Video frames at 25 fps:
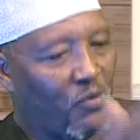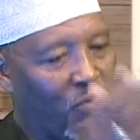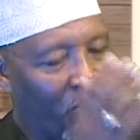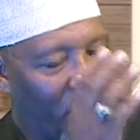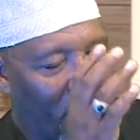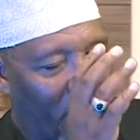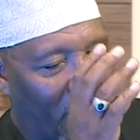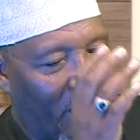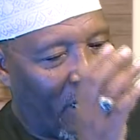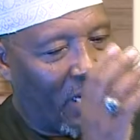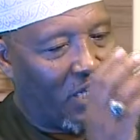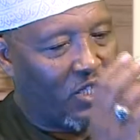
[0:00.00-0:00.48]
the
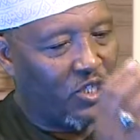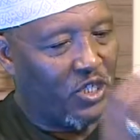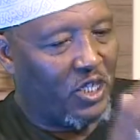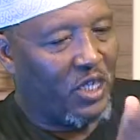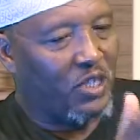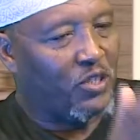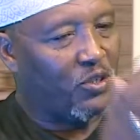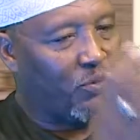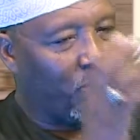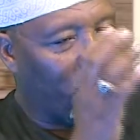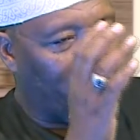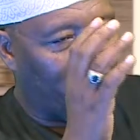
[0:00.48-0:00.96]
girl
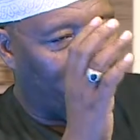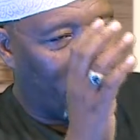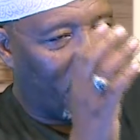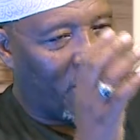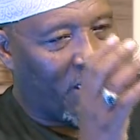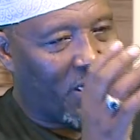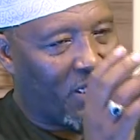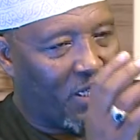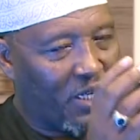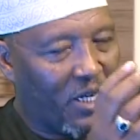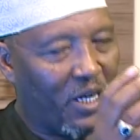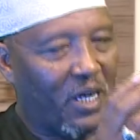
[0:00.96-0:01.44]
child to be
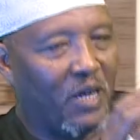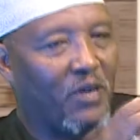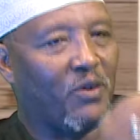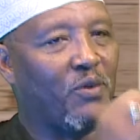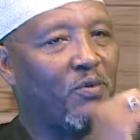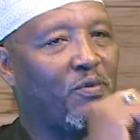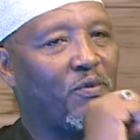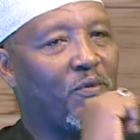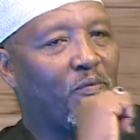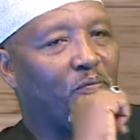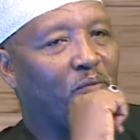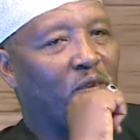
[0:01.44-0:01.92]
taken care
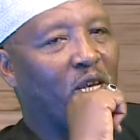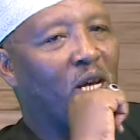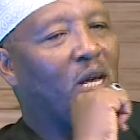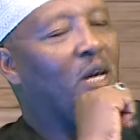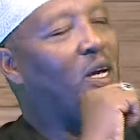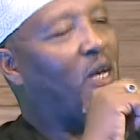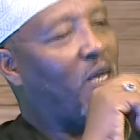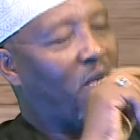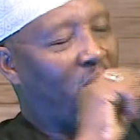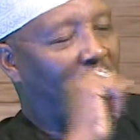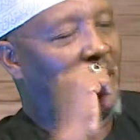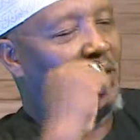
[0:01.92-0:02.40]
of.
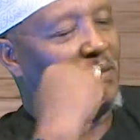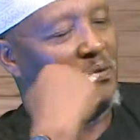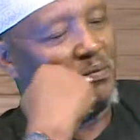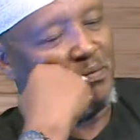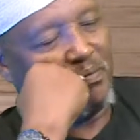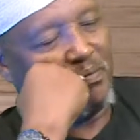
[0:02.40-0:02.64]
Now,